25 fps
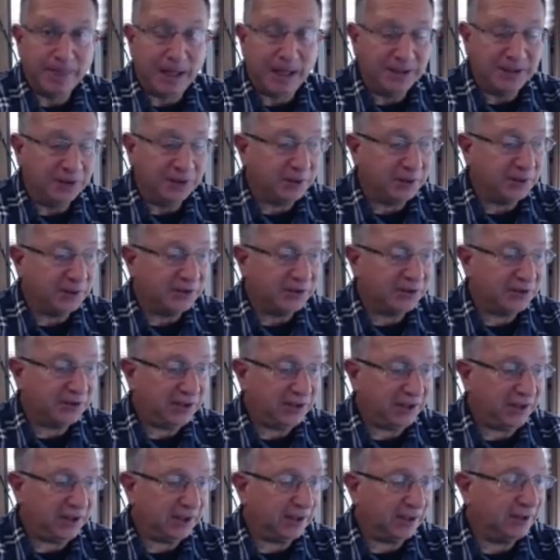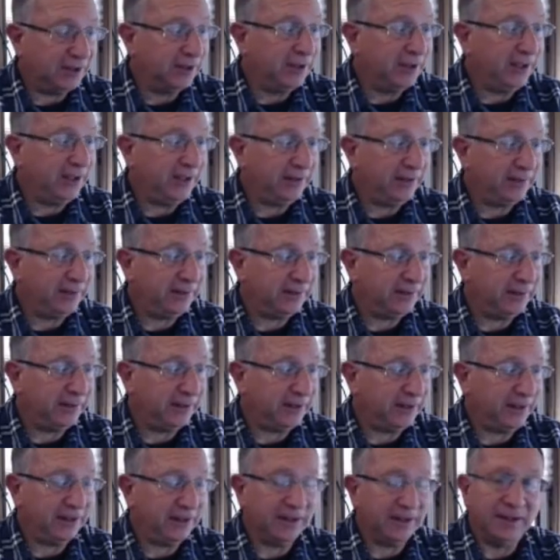and you can see underneath
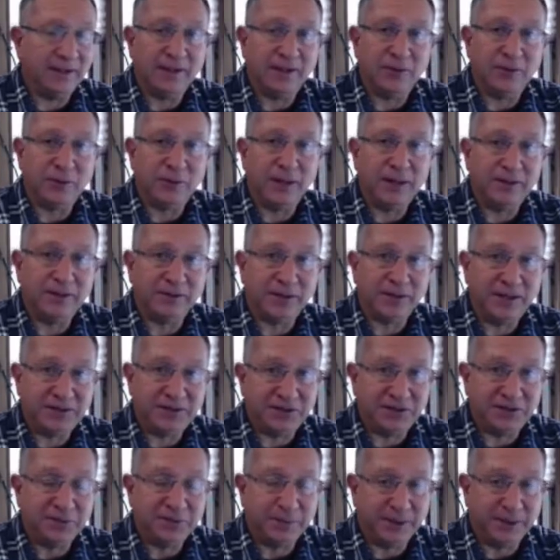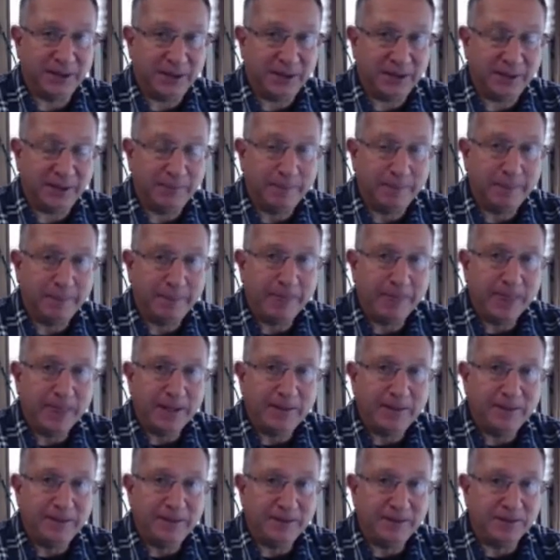the grinder license plate,
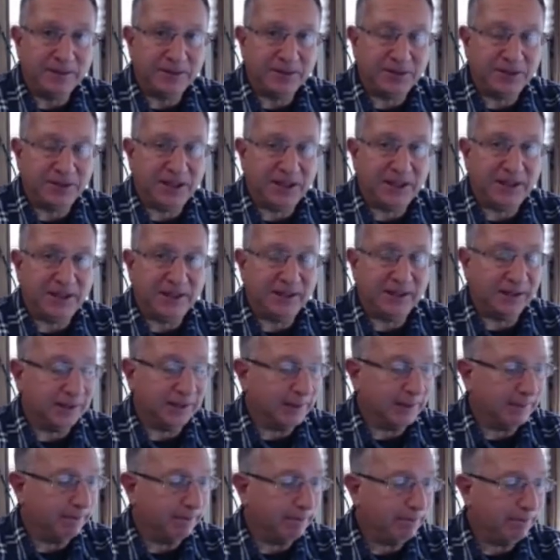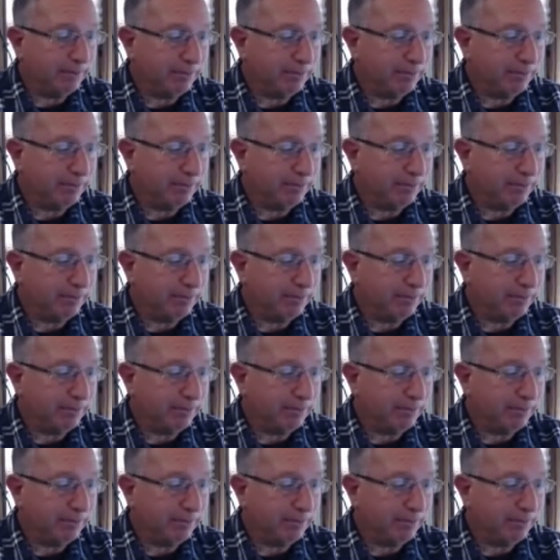there's a